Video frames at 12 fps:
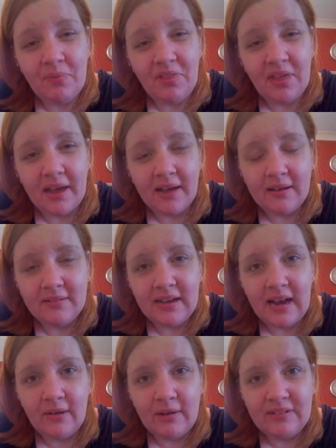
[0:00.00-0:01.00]
thing. I
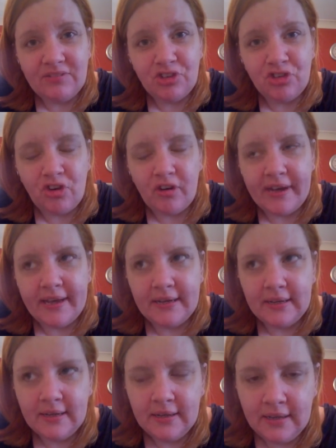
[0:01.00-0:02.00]
don't know. I'll just try it.
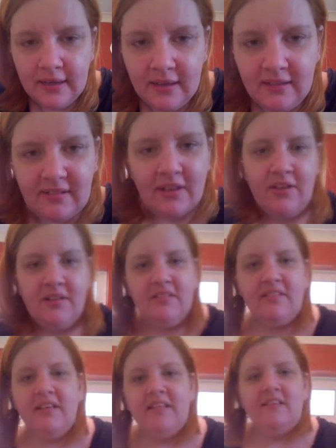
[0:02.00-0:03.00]
So you can
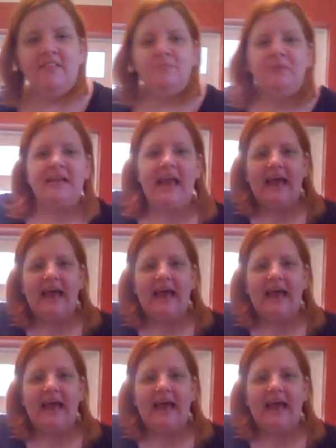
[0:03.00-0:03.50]
see this is me